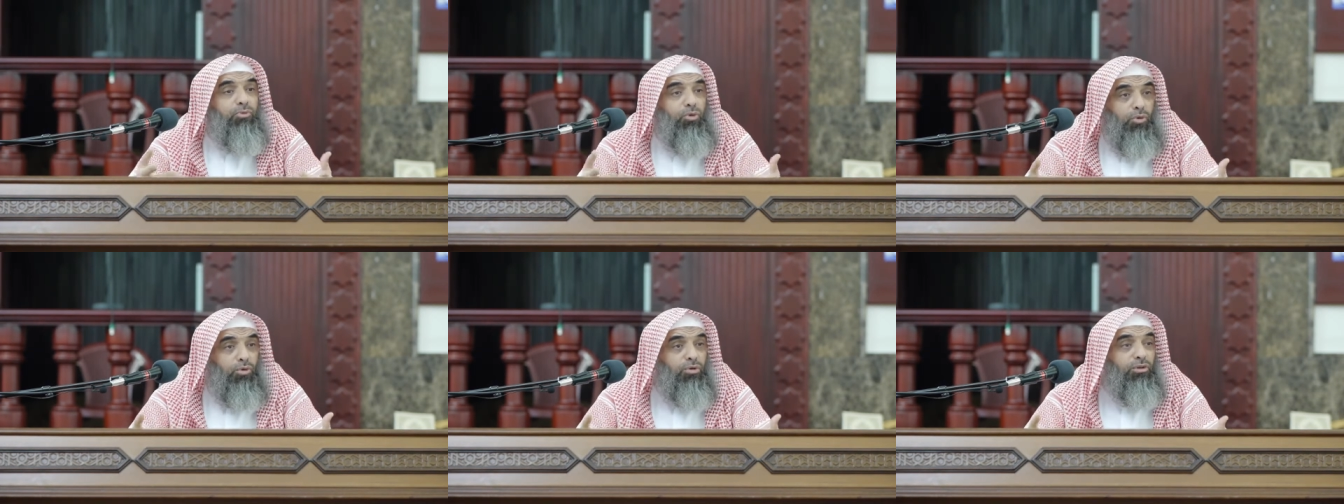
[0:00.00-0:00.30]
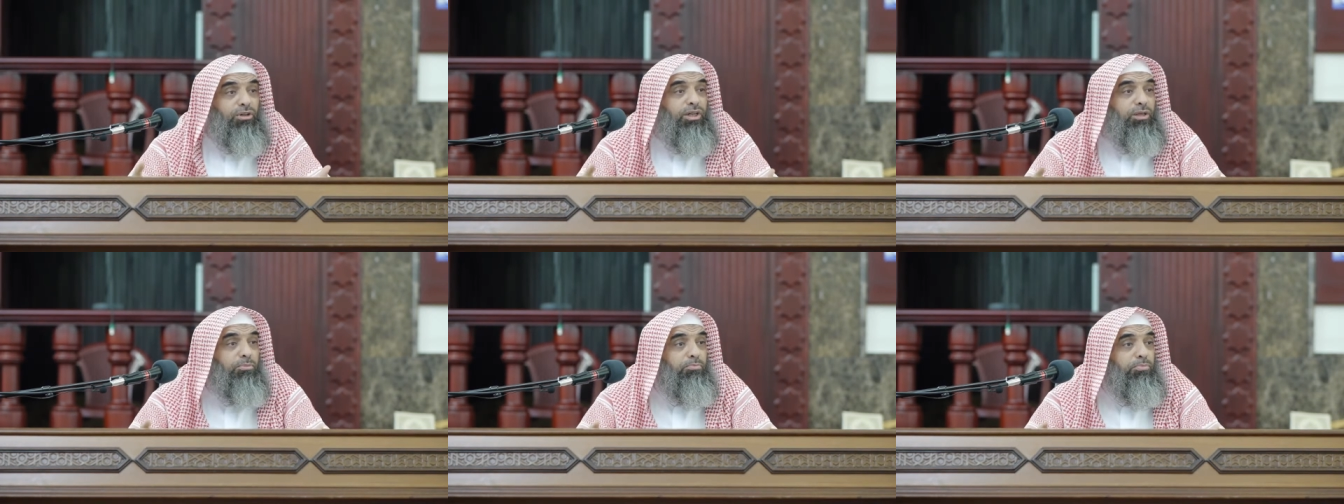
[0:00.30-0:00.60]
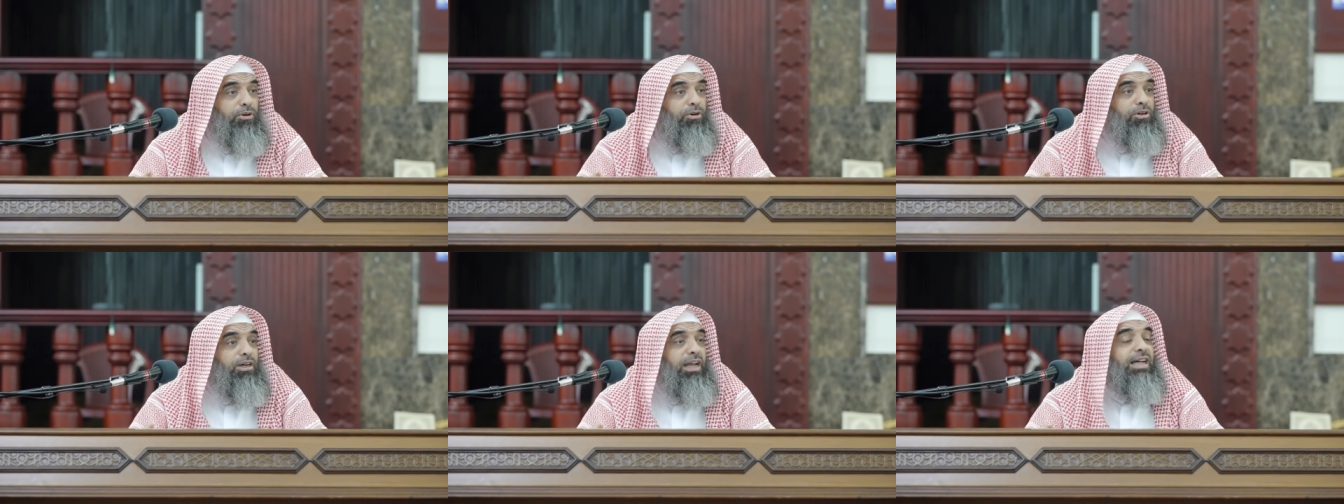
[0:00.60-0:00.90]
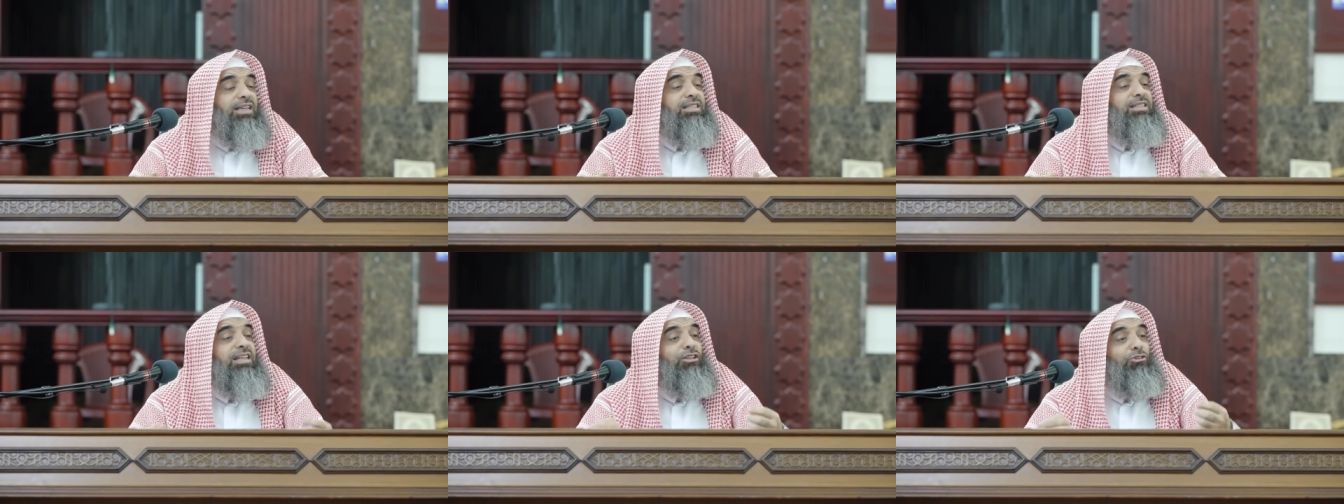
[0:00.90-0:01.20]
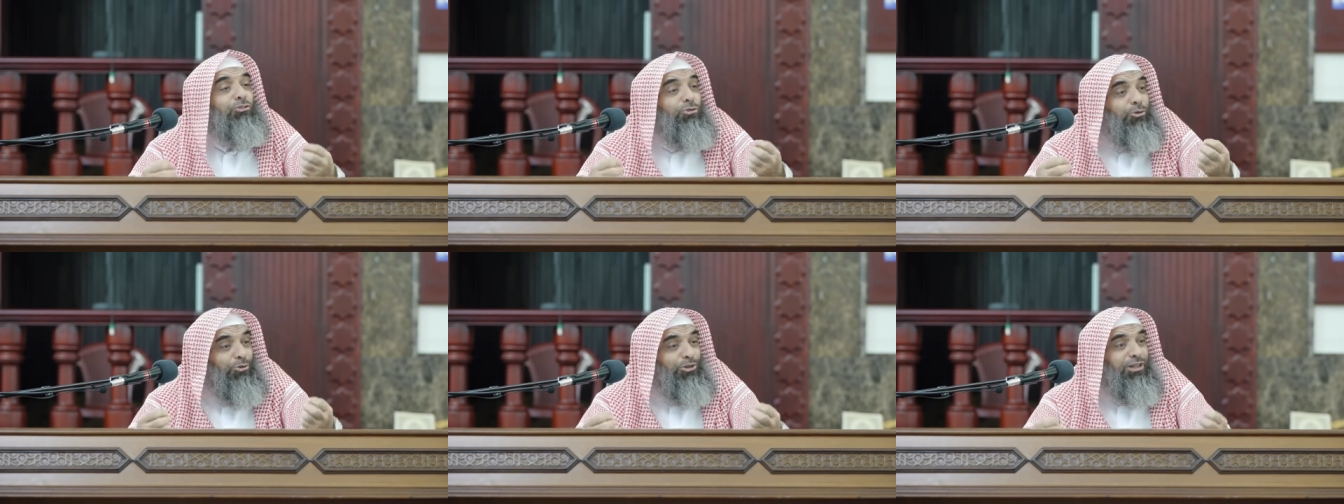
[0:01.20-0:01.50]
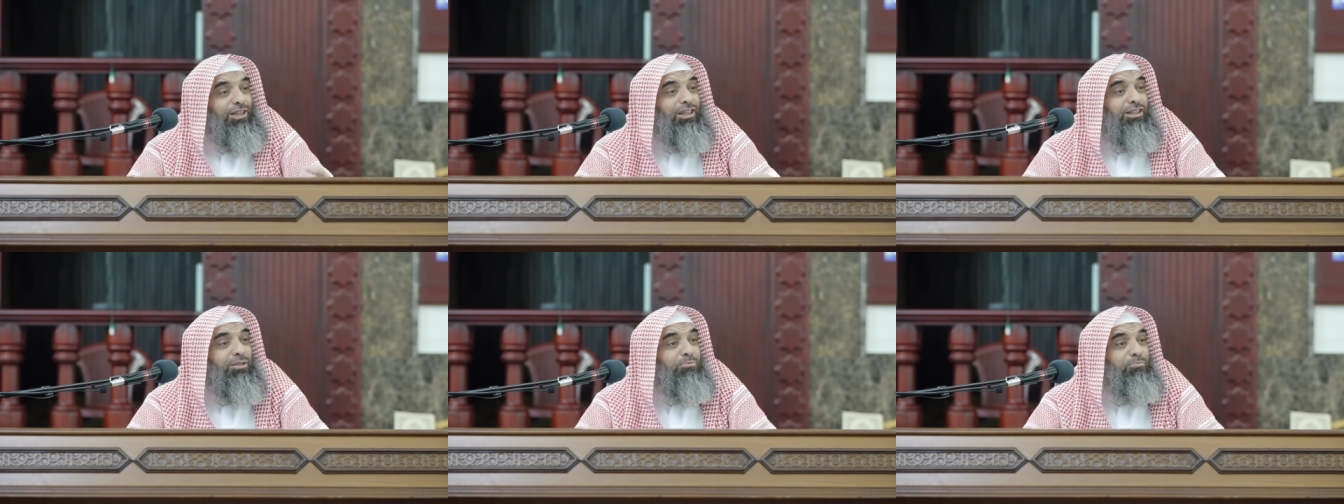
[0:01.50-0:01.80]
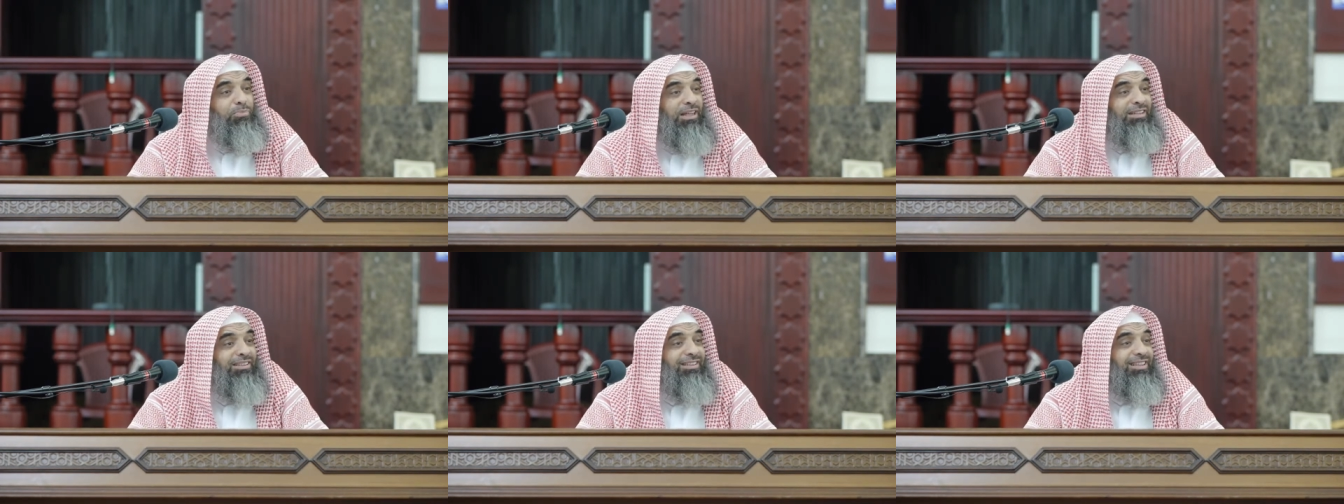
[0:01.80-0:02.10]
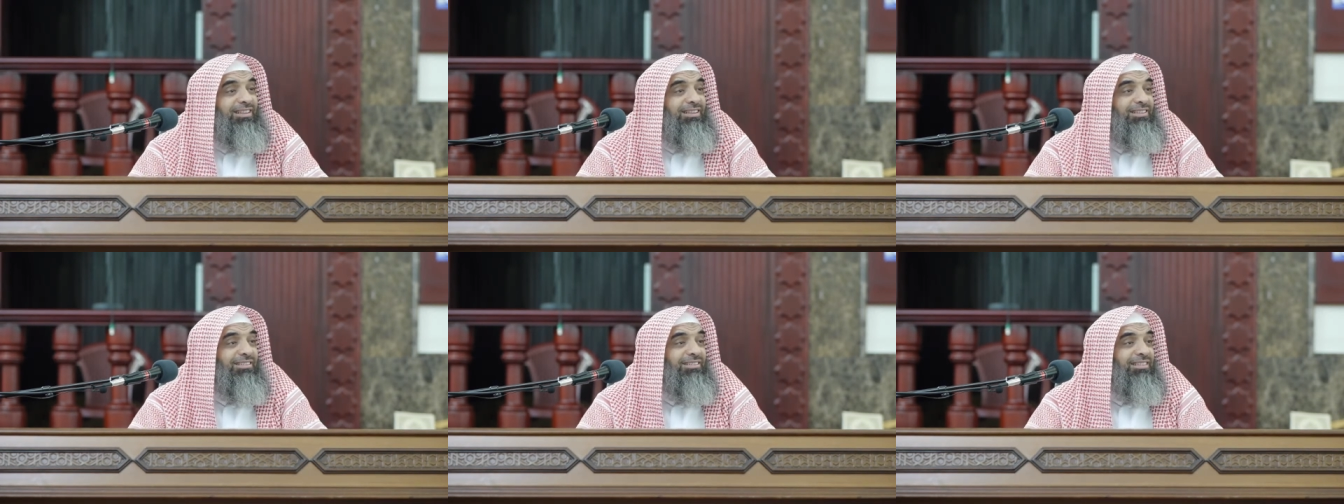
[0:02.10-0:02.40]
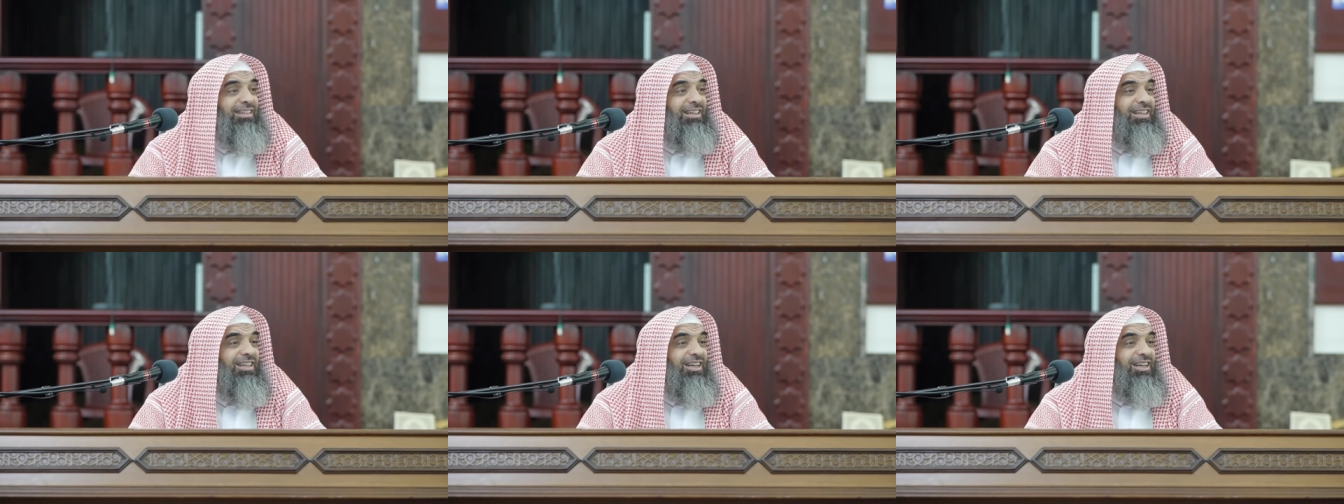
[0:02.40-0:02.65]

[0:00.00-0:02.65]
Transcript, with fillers: totally paralyzed and totally dependent